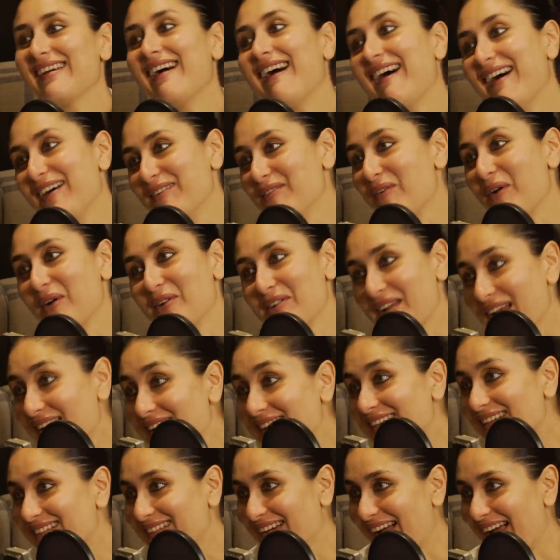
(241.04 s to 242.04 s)
Yeah, I'm
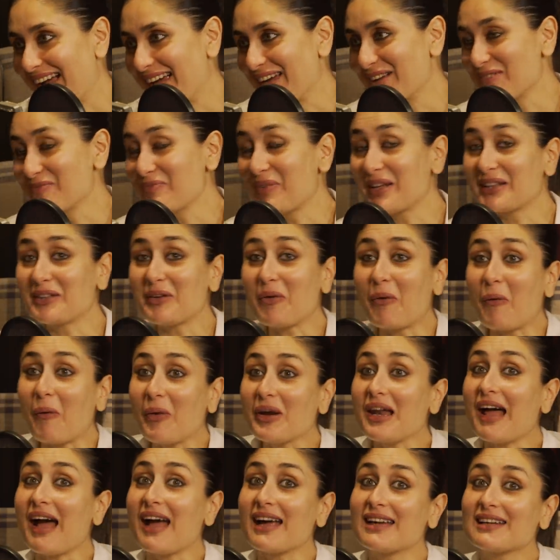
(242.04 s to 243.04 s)
already crying. But the
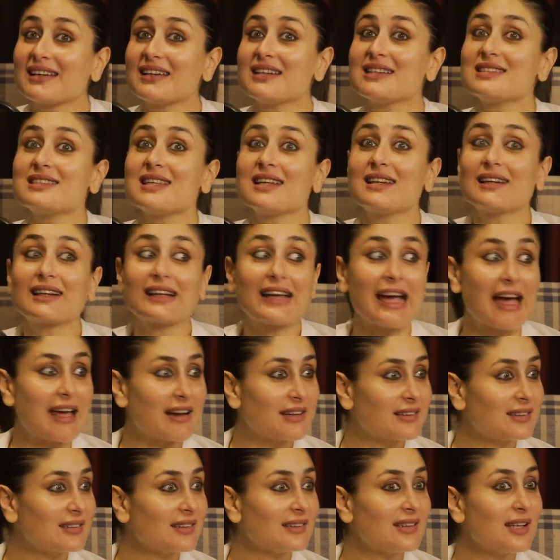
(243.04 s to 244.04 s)
whole idea is that a
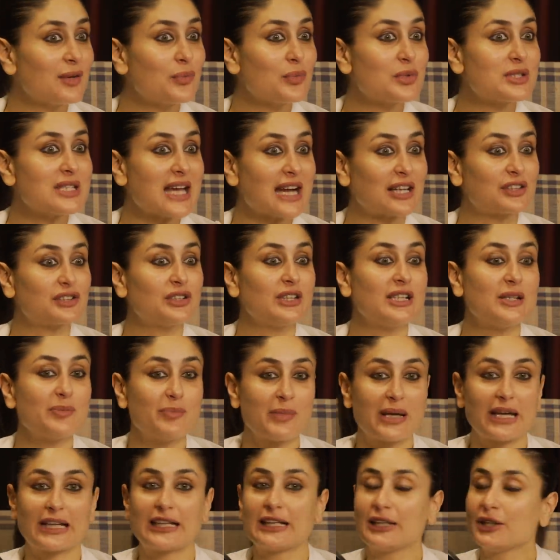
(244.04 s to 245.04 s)
character that was actually
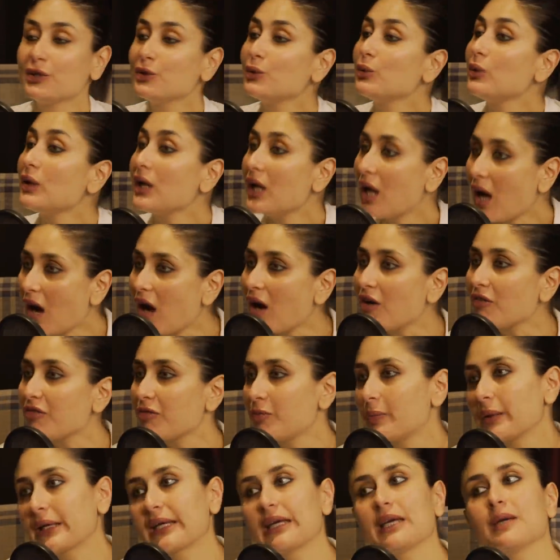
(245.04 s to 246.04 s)
making you laugh
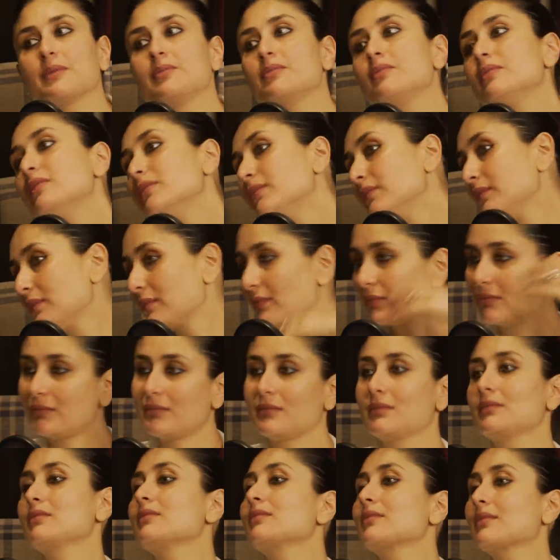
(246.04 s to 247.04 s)
became
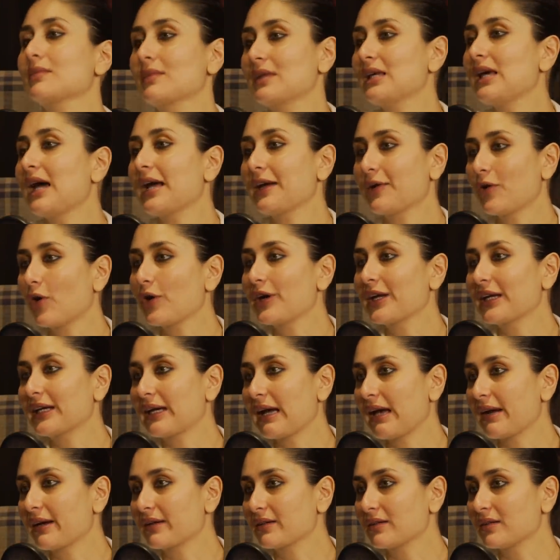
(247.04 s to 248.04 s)
the iconic
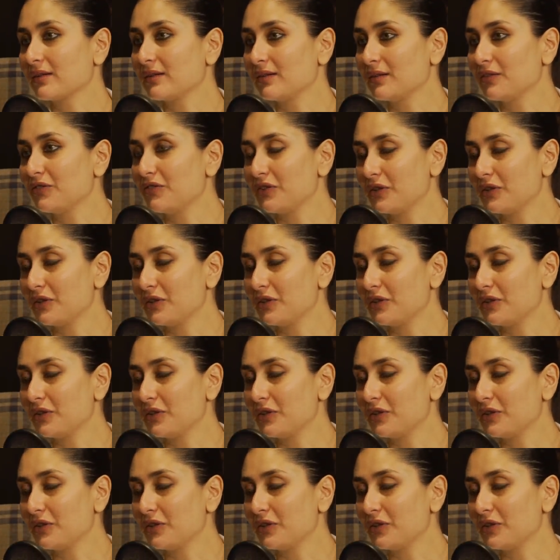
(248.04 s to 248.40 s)
character in the